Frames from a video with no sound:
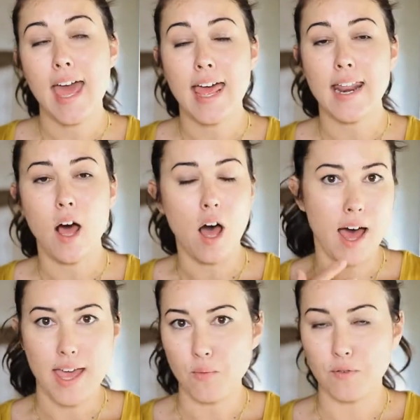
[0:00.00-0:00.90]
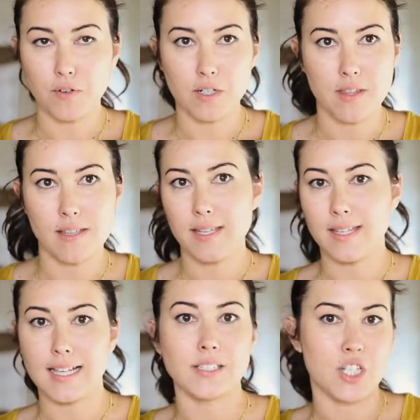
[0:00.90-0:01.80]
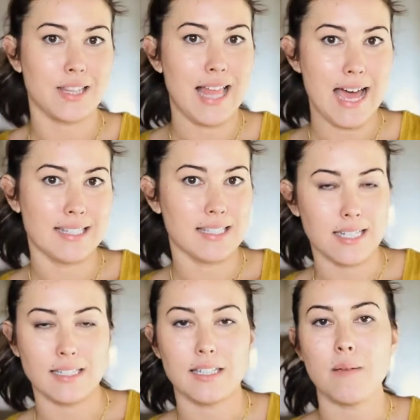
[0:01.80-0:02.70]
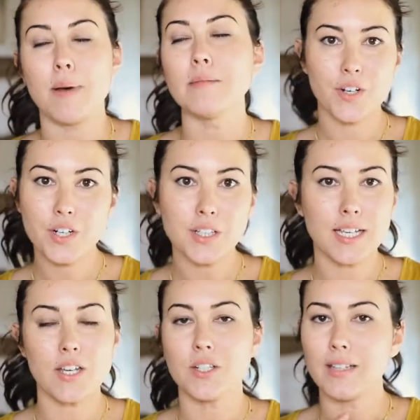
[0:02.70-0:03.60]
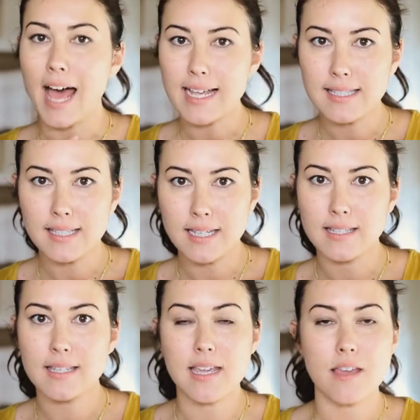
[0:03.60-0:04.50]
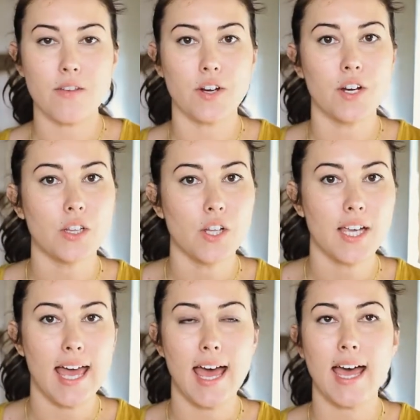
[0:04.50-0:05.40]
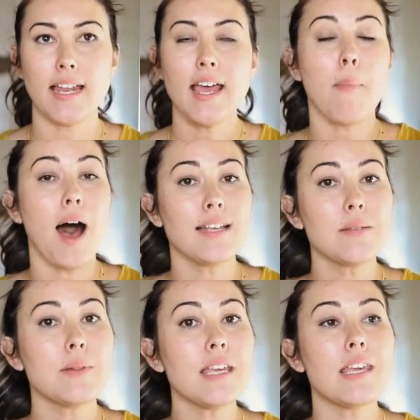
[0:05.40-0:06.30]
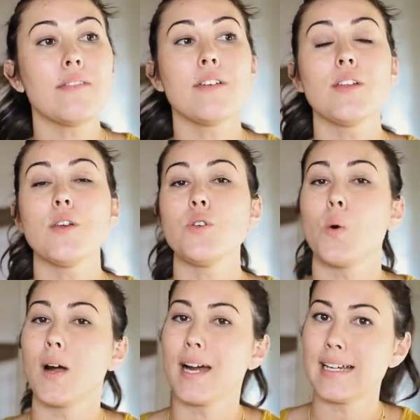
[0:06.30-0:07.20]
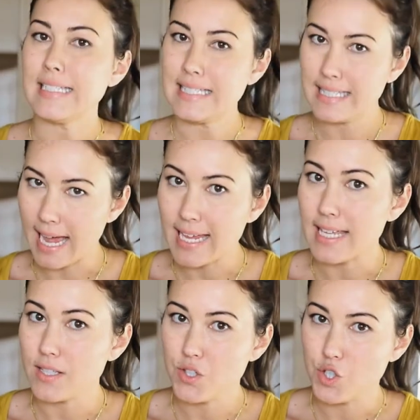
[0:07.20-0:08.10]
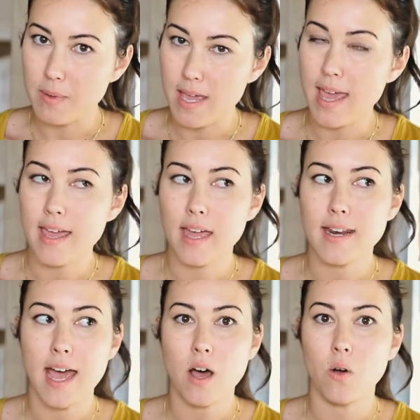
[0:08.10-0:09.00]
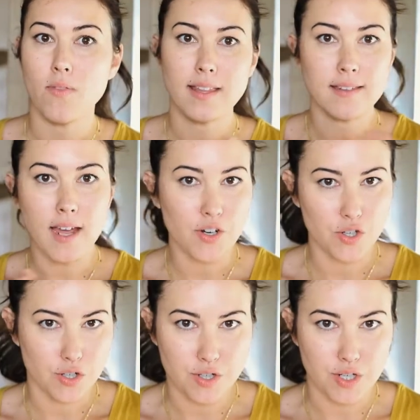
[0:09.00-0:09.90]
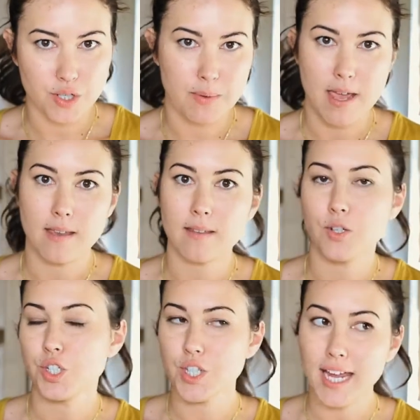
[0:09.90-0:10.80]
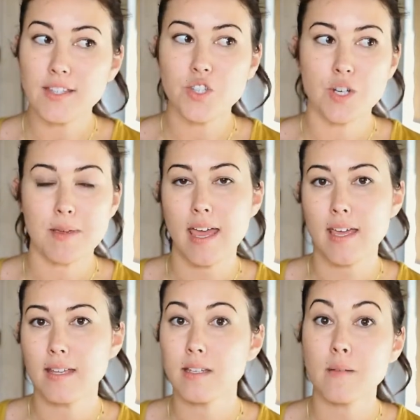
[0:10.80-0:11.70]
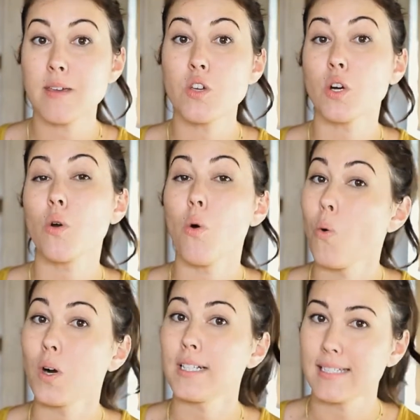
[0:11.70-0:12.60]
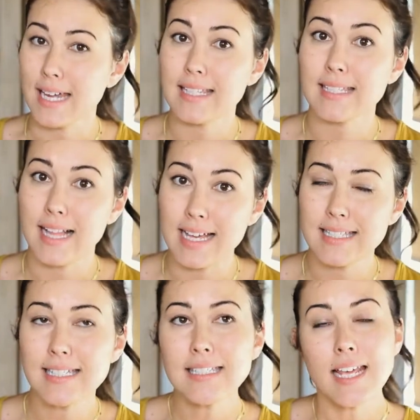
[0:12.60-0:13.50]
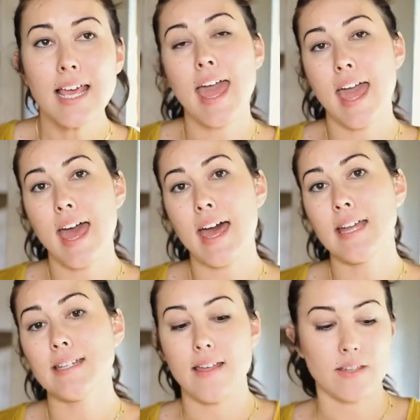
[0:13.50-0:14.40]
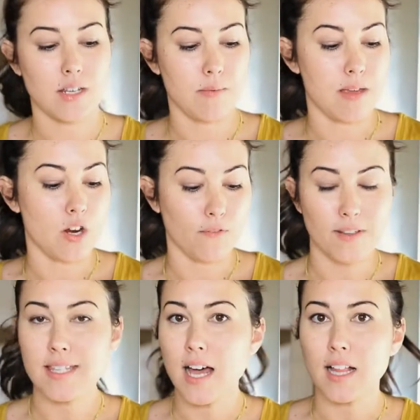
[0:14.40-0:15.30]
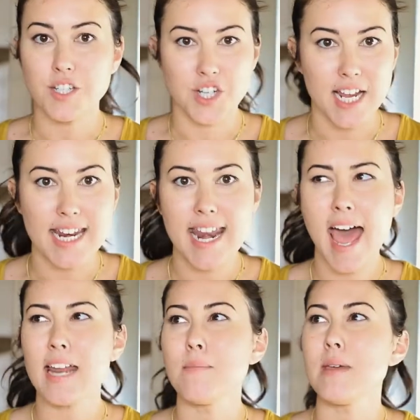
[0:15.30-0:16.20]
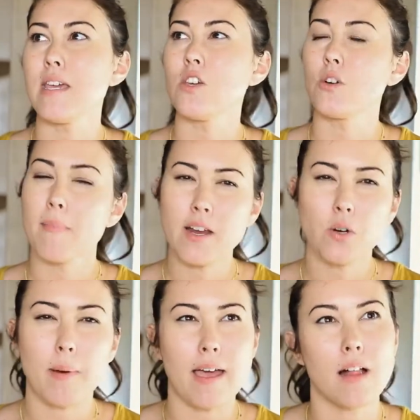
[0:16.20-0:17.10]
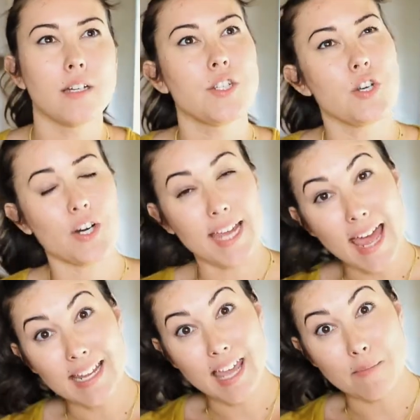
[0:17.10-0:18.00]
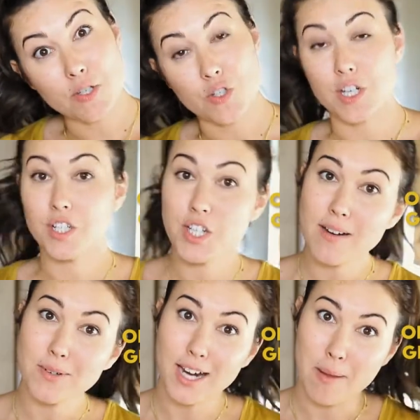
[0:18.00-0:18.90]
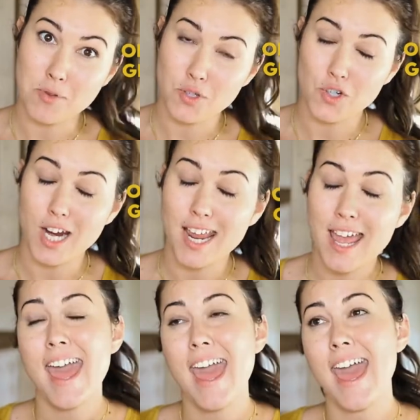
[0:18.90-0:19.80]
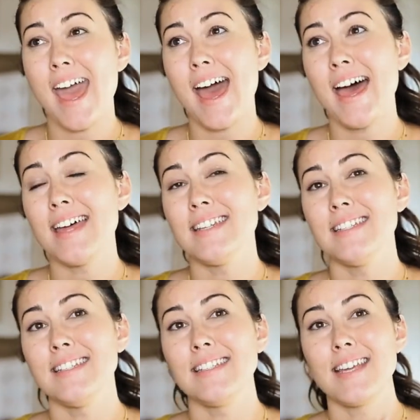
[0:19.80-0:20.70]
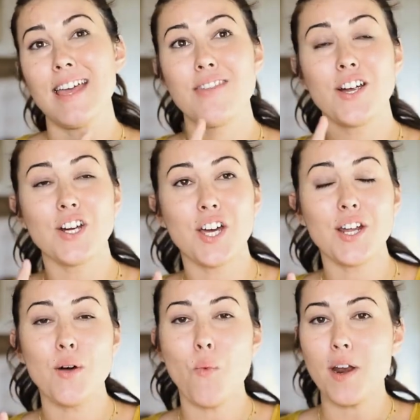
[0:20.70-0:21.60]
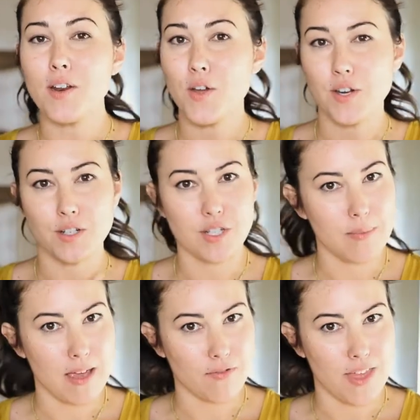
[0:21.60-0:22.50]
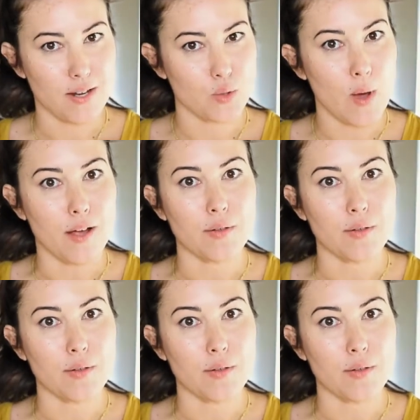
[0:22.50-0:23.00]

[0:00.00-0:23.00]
And I refer to this as like just last 60, but they're going to look at your last 60. They're going to look at possibly even your science GPA. And now that's not your nursing GPA. Your science GPA is going to be your core science classes. And that's going to be your physiology, anatomy, your microbiology, your organic chemistry, your general chemistry. And they're going to want to know your GPA for that as well.